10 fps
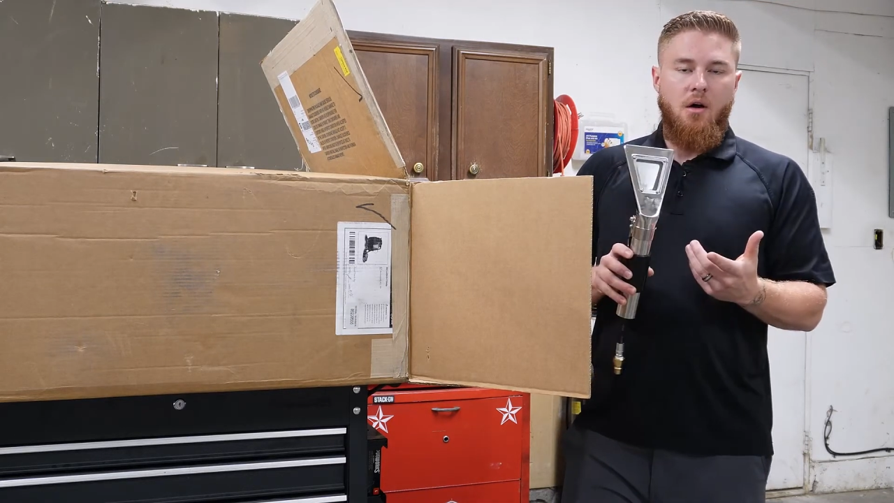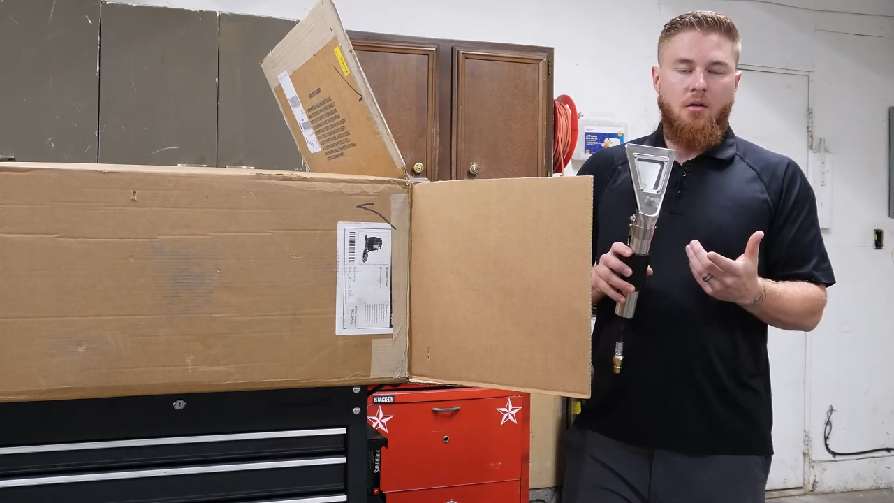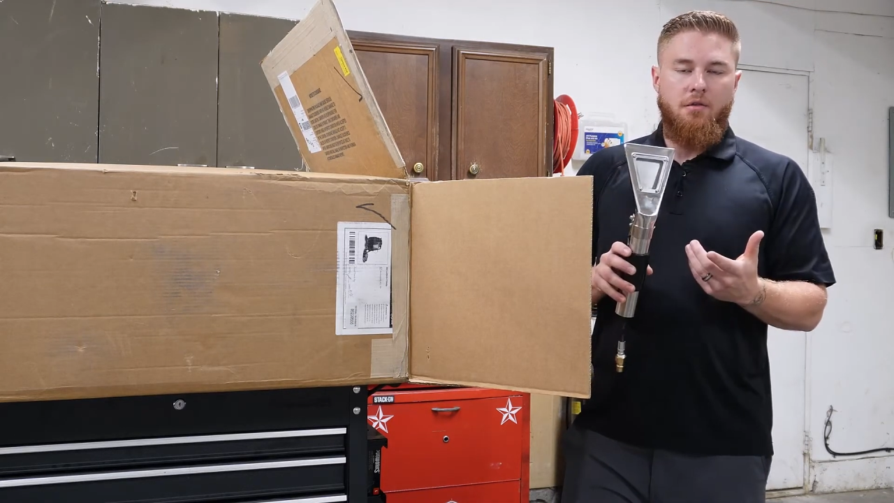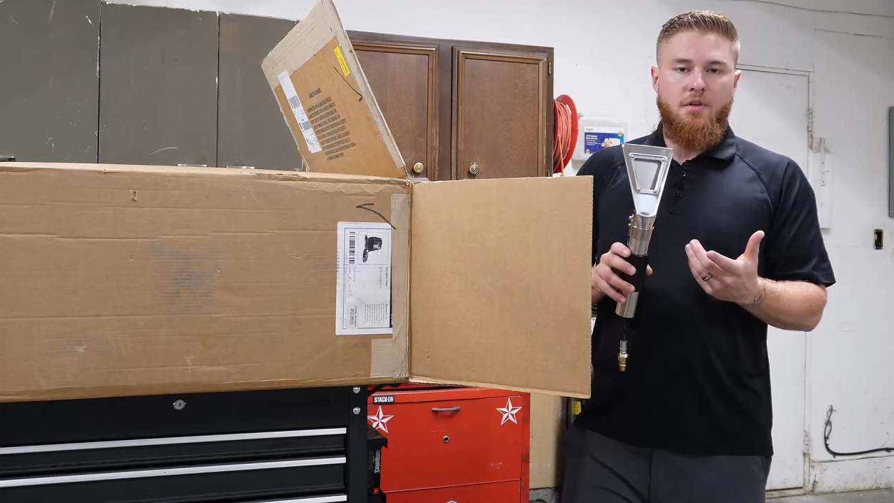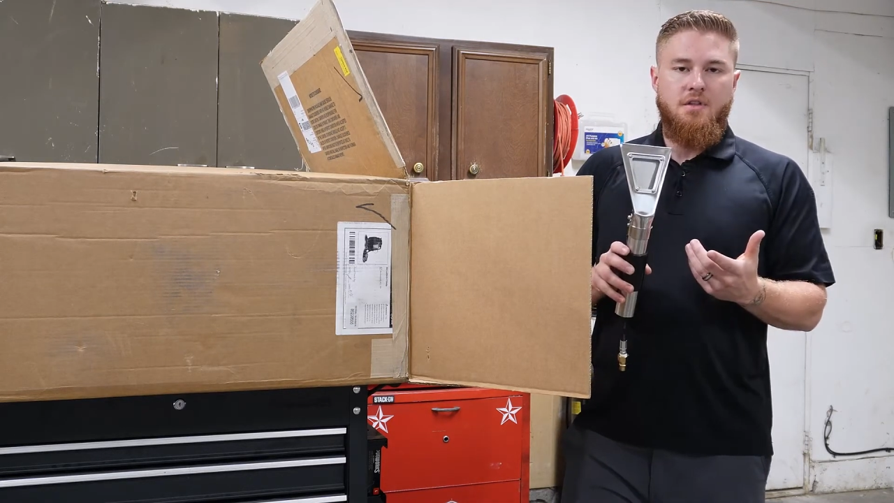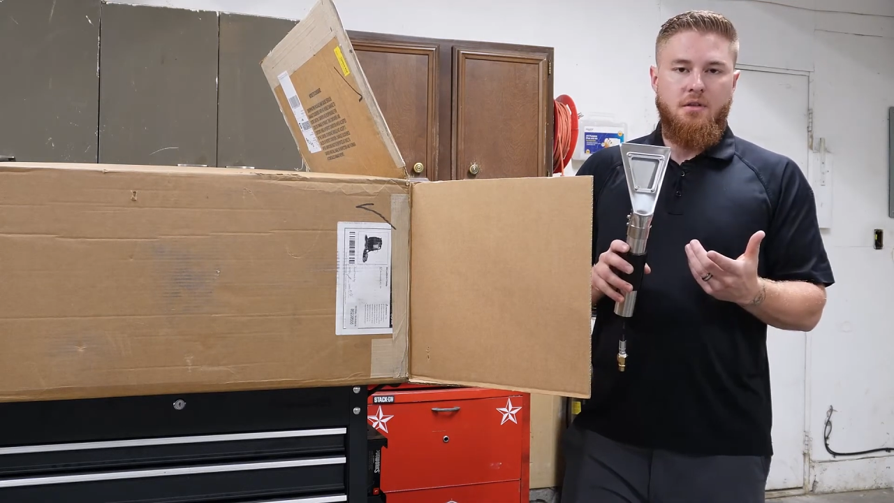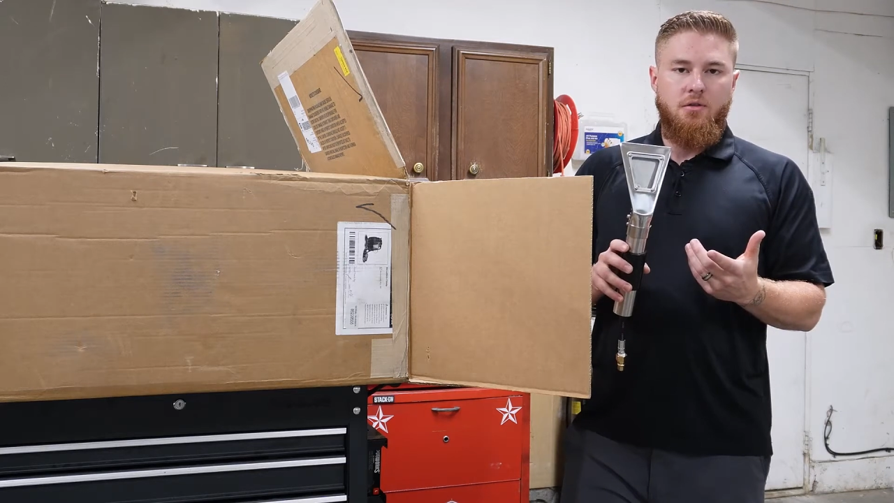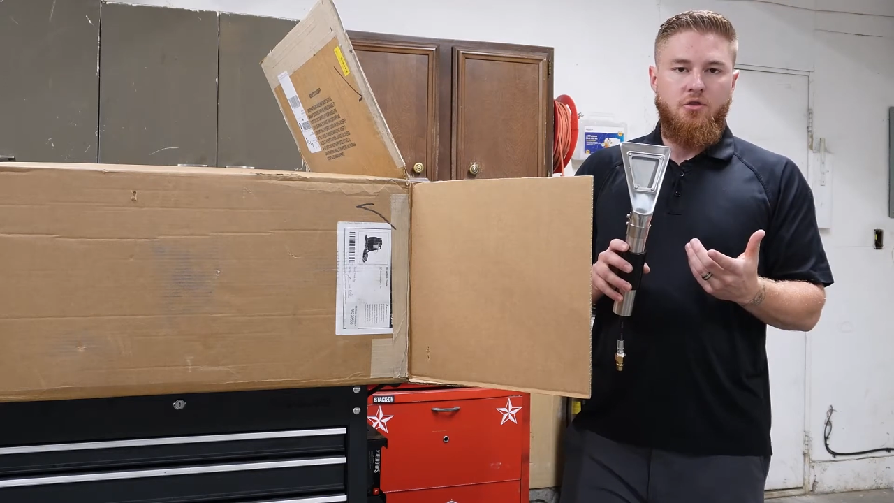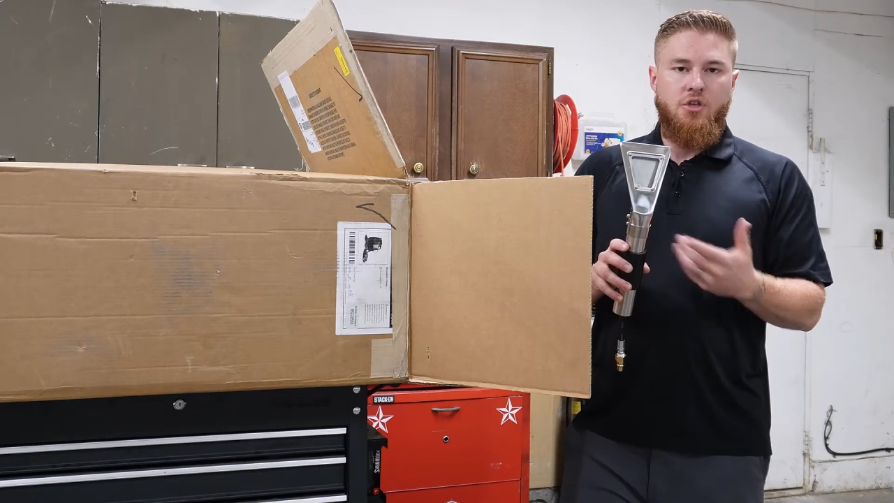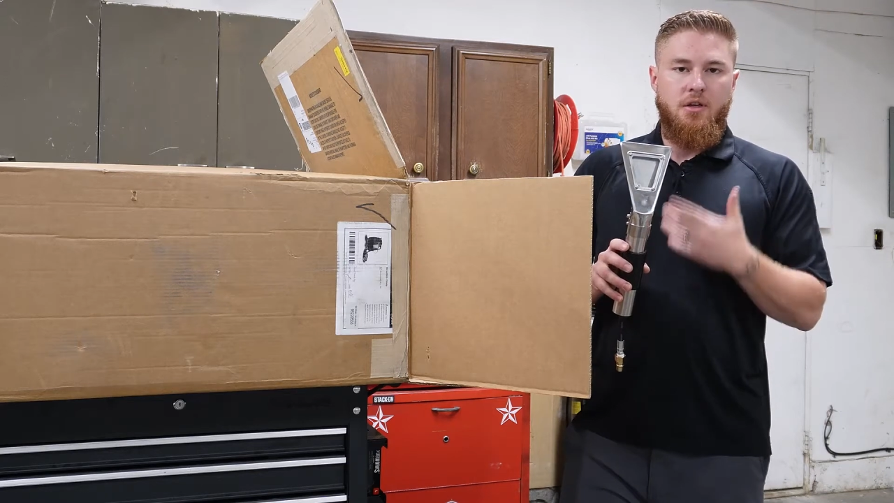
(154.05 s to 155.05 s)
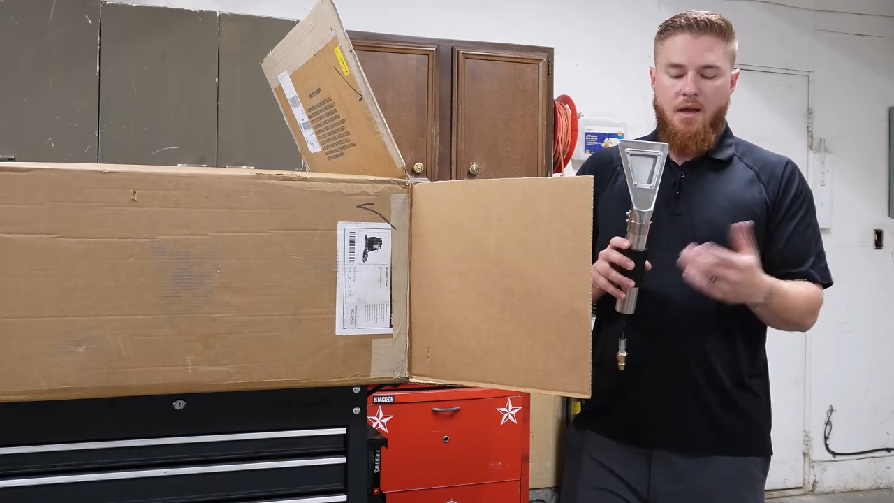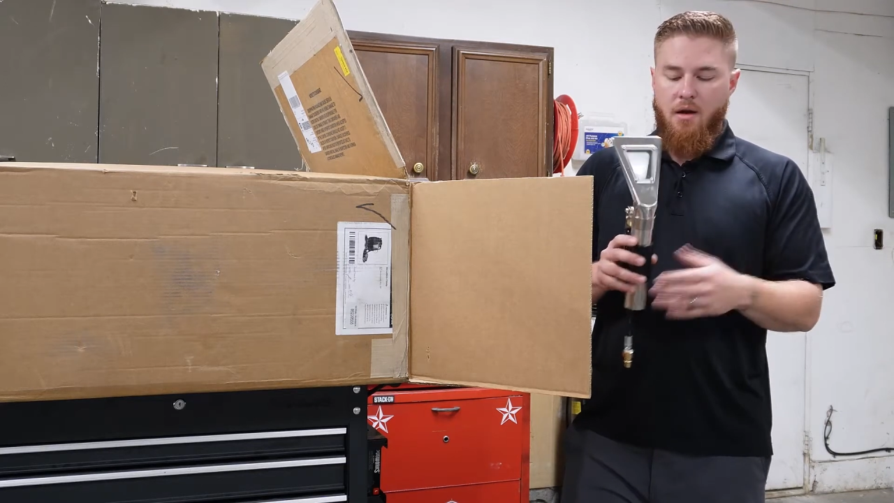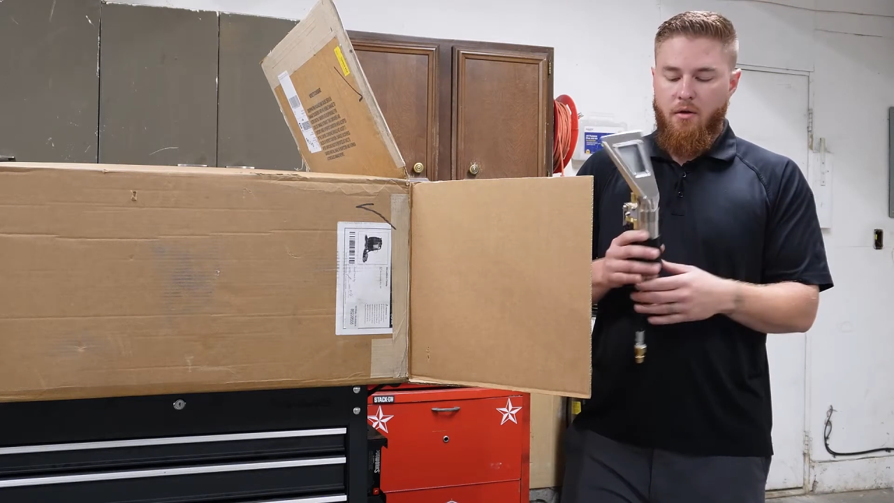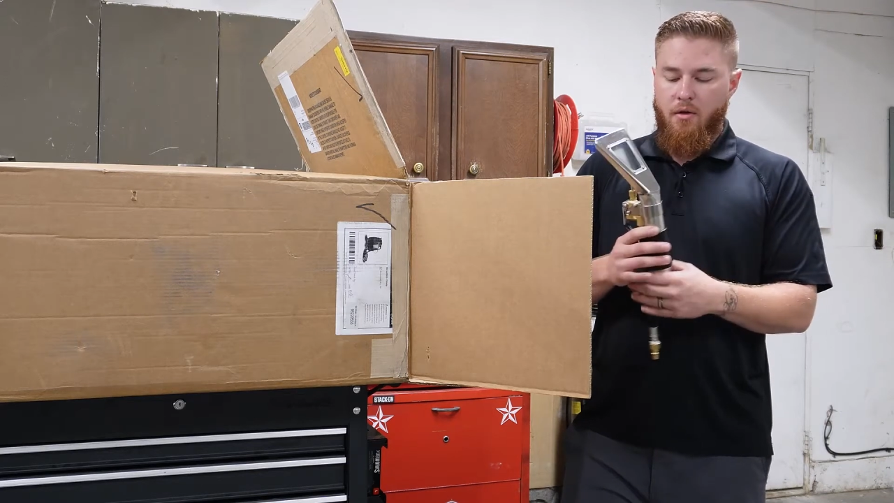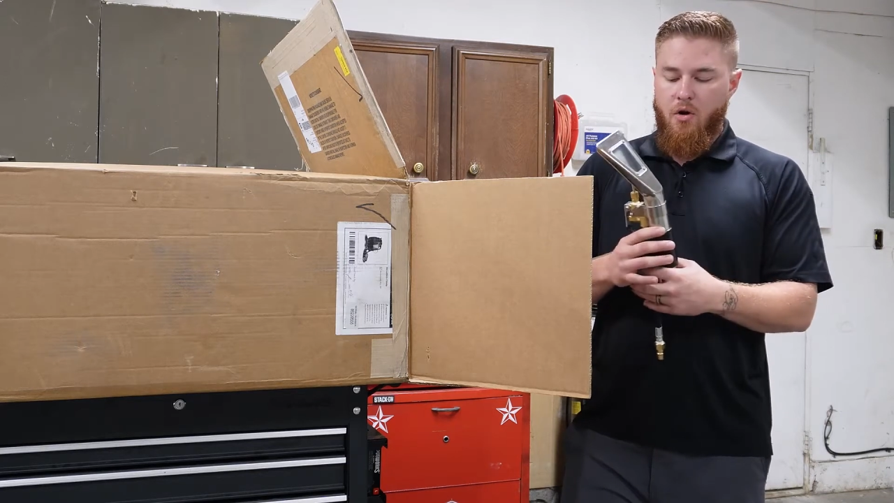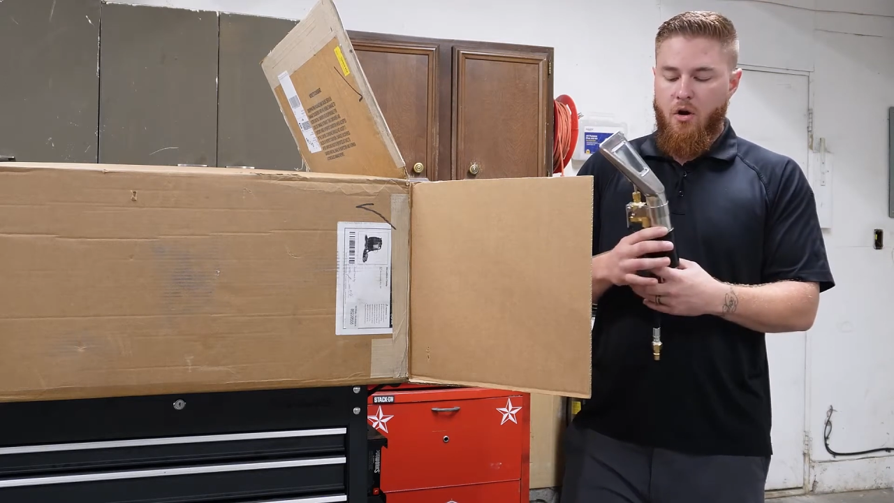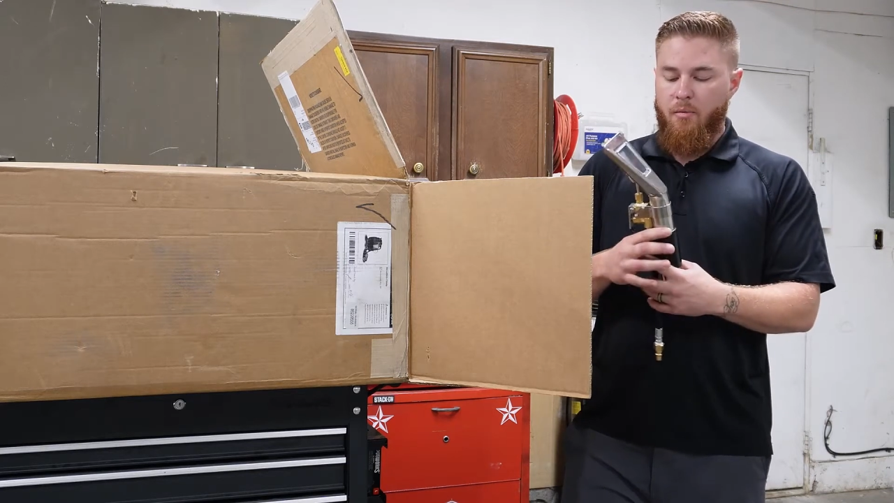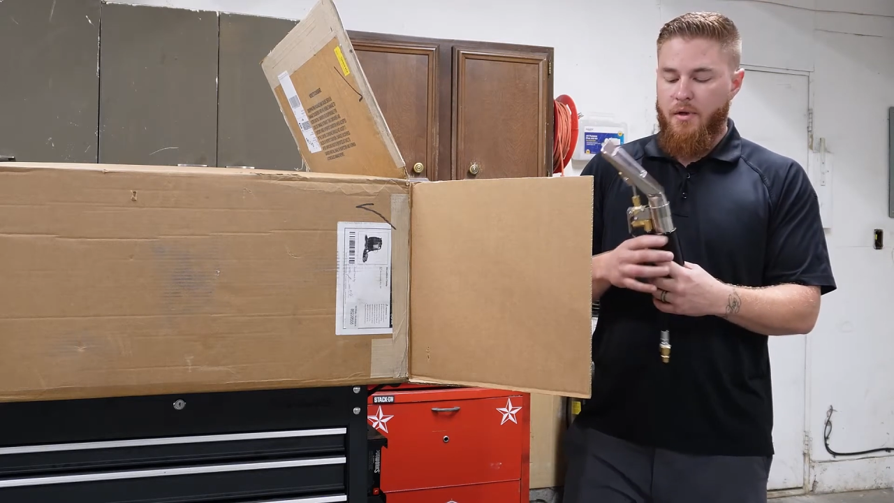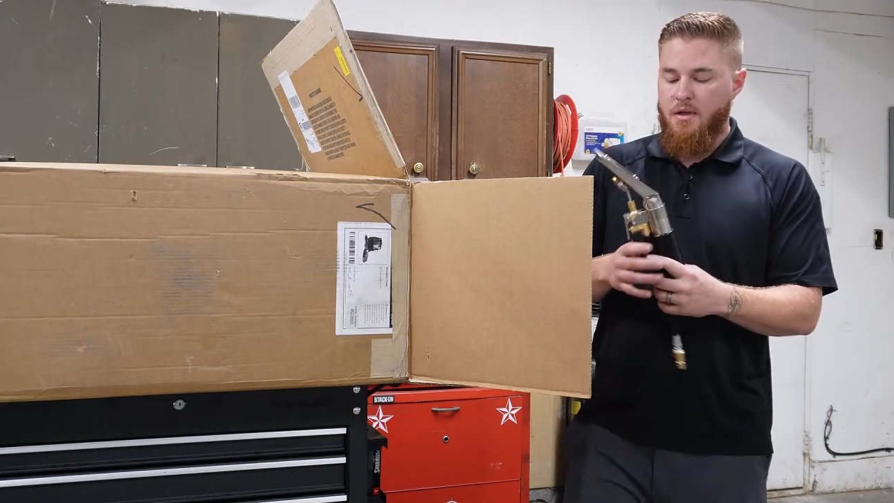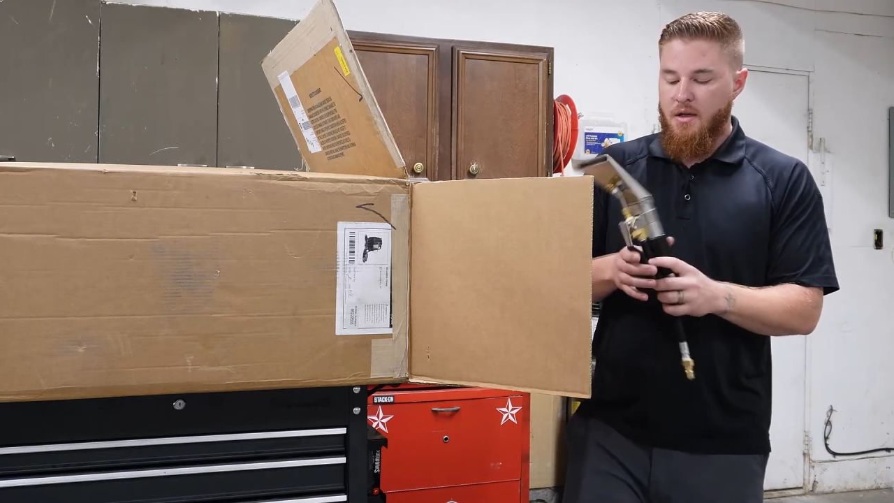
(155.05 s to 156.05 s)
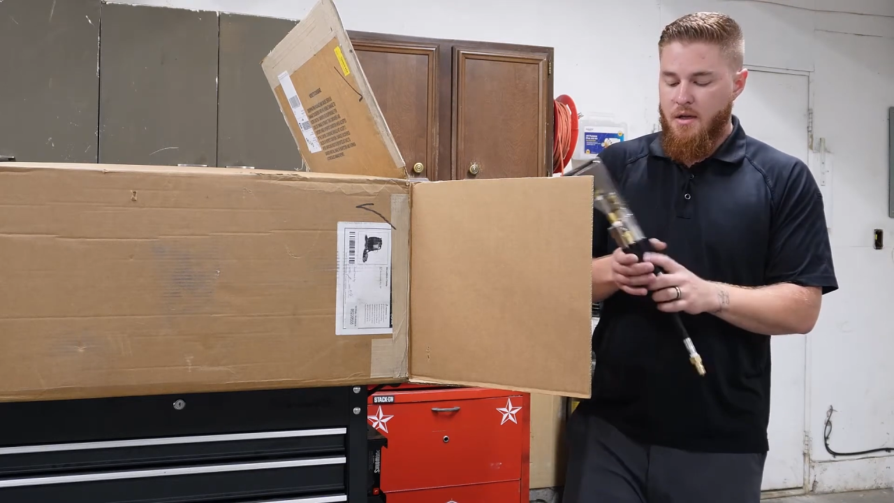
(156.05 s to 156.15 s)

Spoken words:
all of the solution out of the carpet.